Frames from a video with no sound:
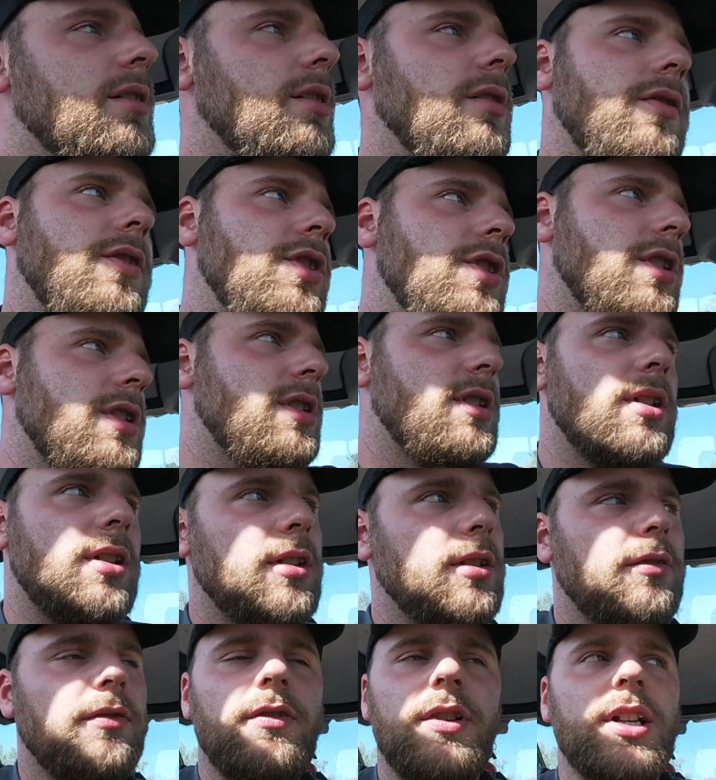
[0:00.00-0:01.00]
So we just,
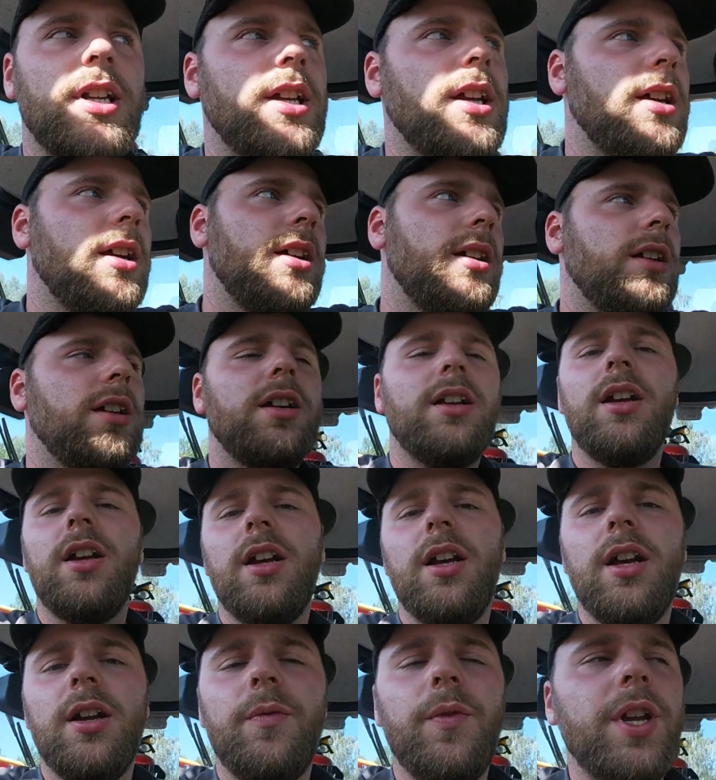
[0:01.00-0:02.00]
when the
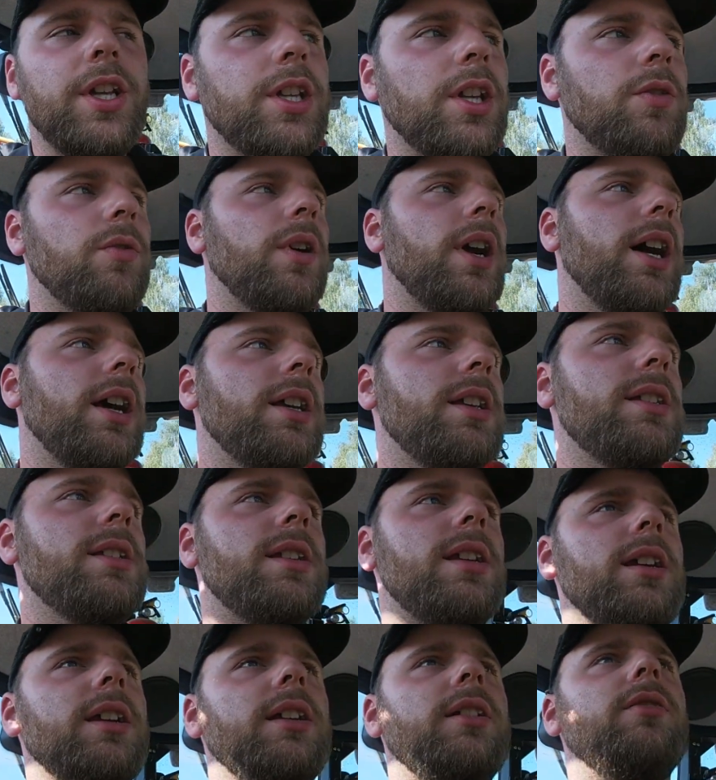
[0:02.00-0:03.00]
winter rye
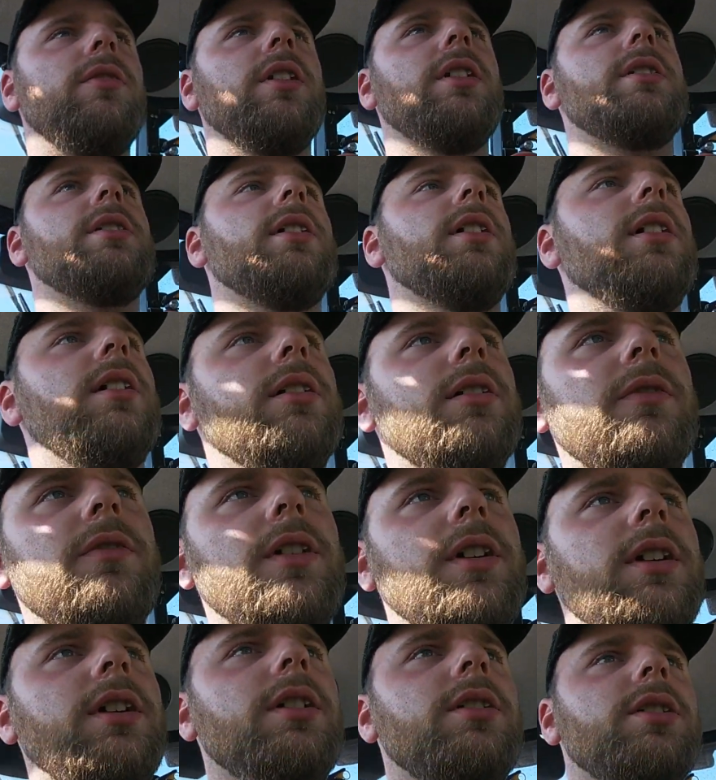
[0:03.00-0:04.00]
seed runs out,
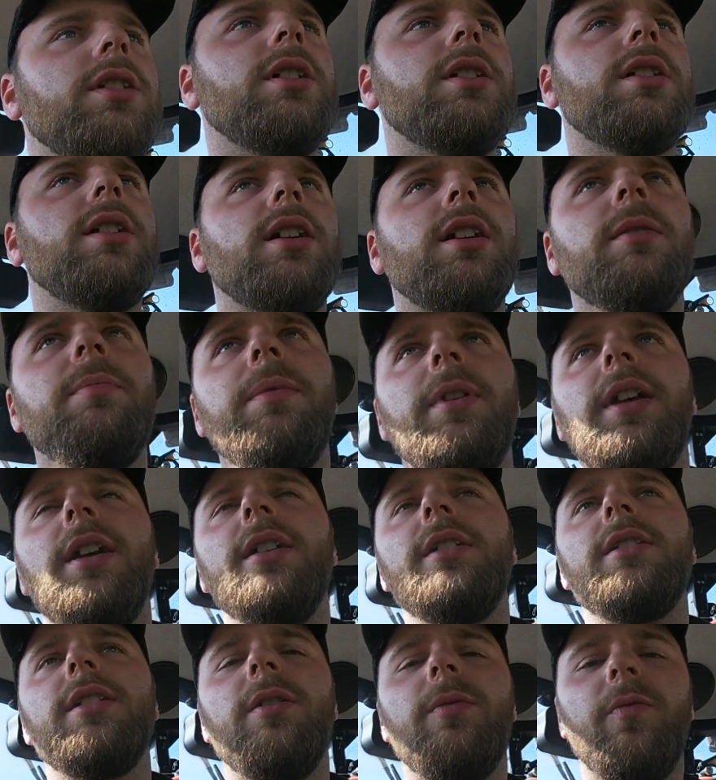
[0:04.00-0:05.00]
we just gonna
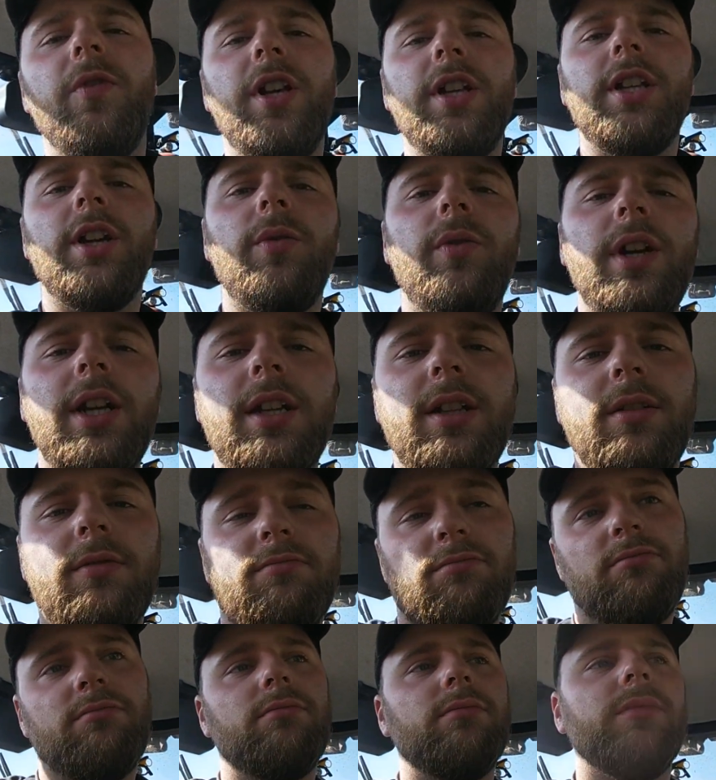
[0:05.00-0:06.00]
plant some winter wheat
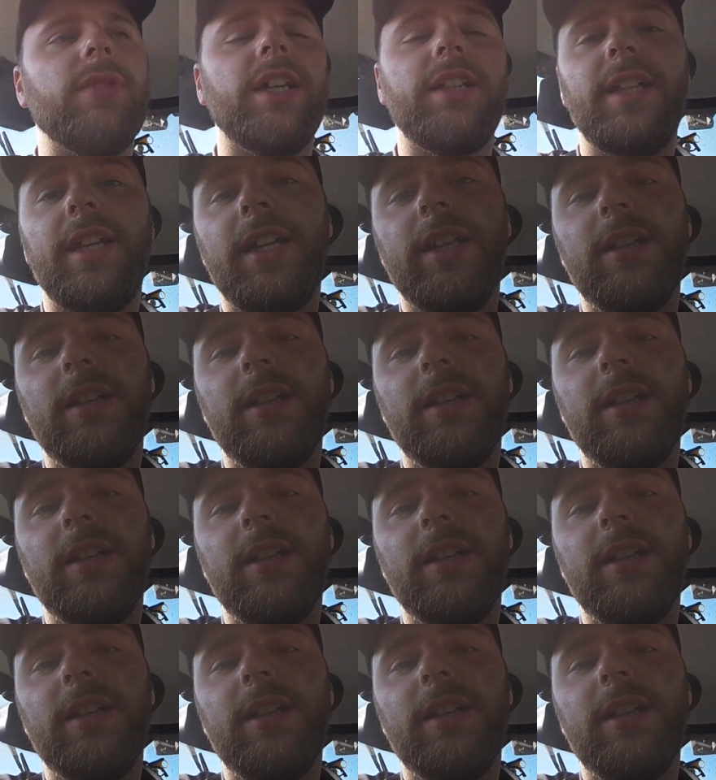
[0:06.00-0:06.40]
at the